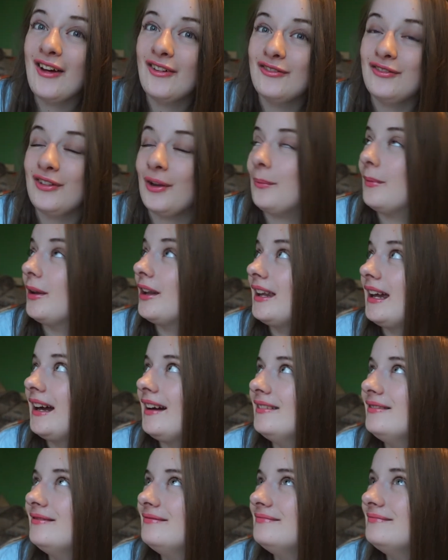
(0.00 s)
film on
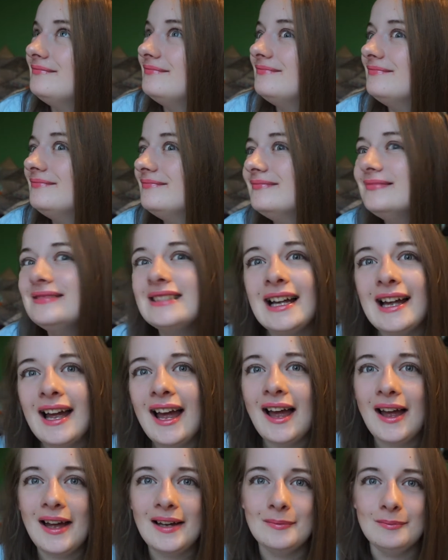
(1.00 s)
there
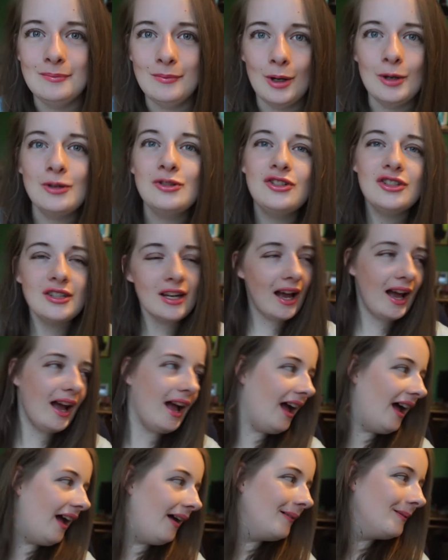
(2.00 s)
much.
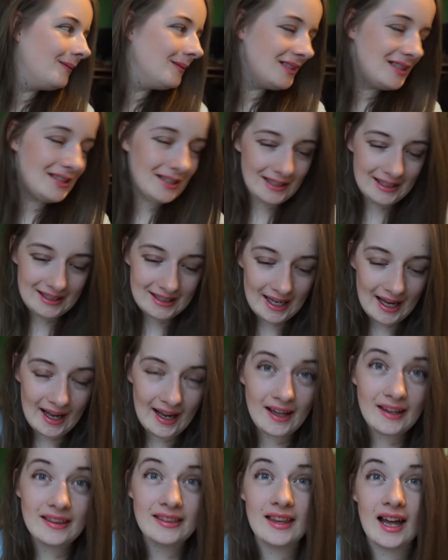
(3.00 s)
So
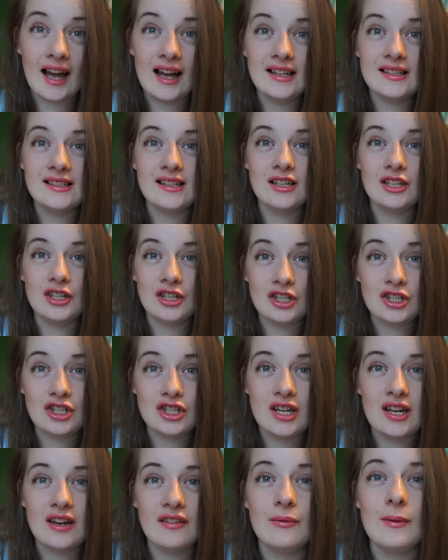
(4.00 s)
yeah, that is an
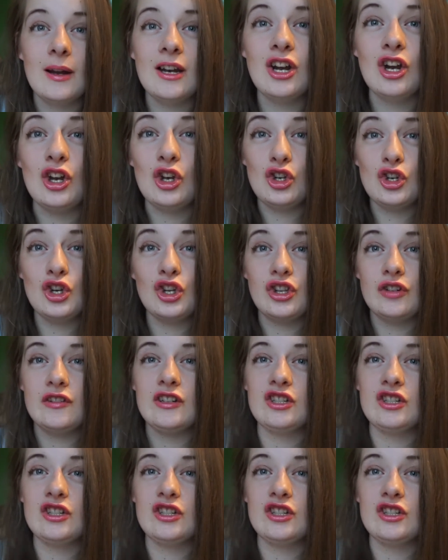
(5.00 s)
achievement. Another